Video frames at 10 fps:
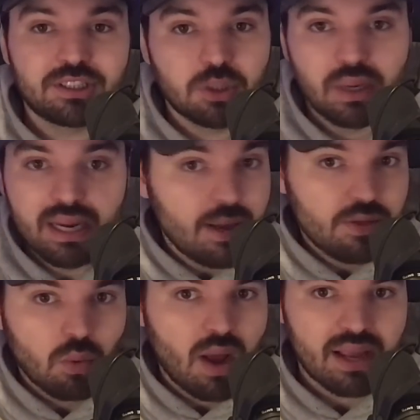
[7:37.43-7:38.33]
So
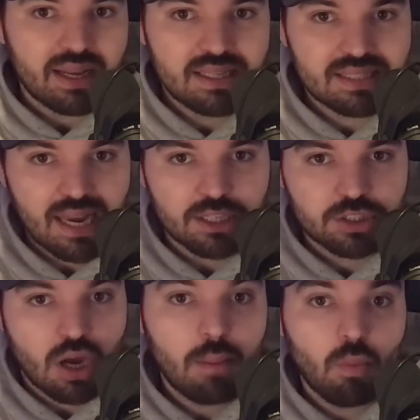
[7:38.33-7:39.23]
either way, he is a
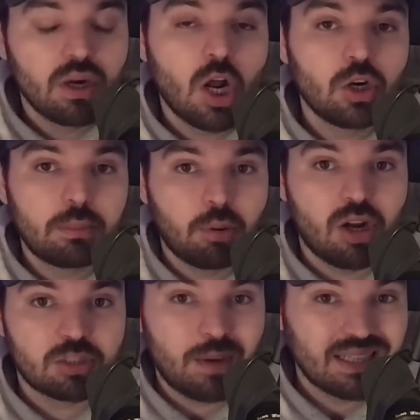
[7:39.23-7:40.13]
top 100
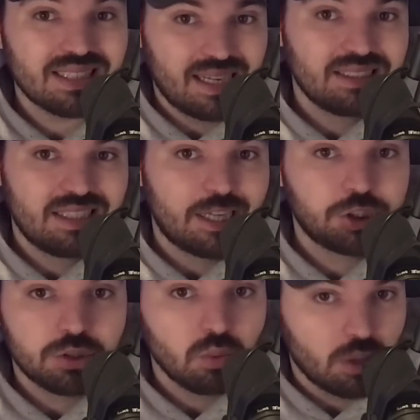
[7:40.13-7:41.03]
prospect in the
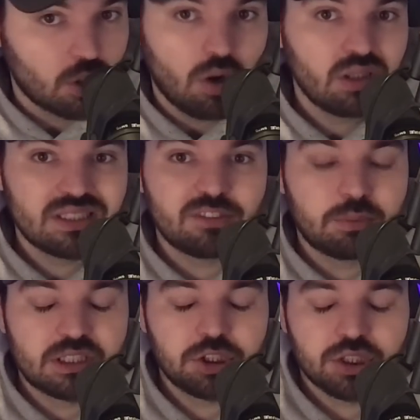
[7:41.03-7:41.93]
nation, regardless of
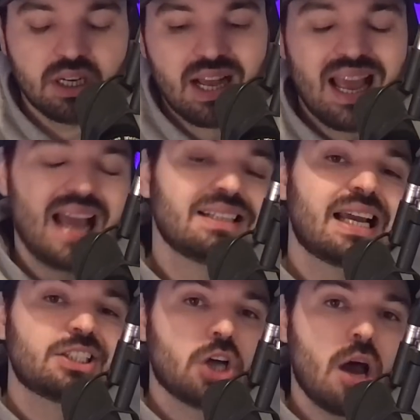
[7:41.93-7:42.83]
position, and
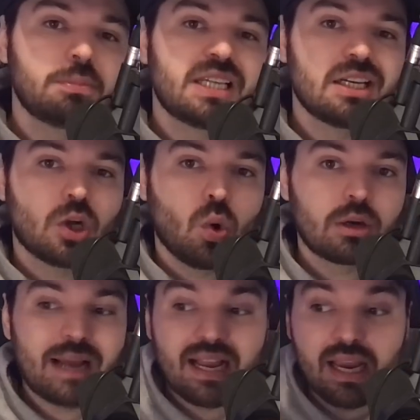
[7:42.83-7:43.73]
a top 10
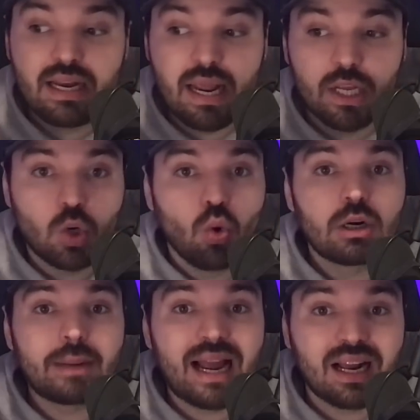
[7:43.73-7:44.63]
quarterback in a
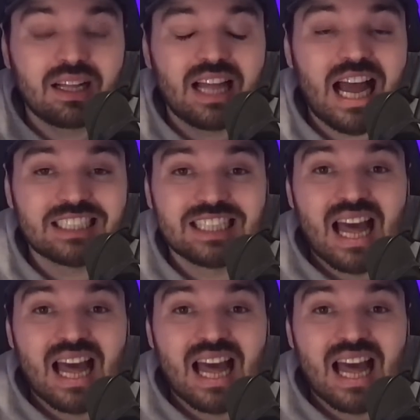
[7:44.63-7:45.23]
quarterback class